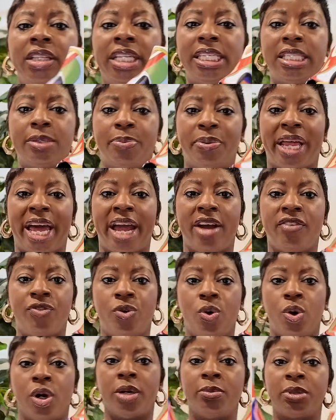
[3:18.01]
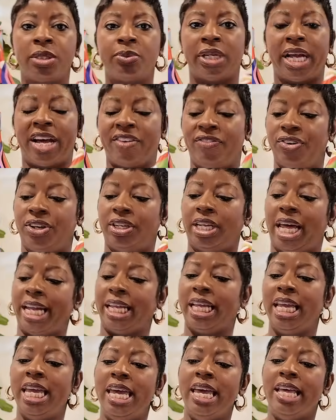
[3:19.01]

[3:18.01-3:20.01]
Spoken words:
these platforms, but I feel like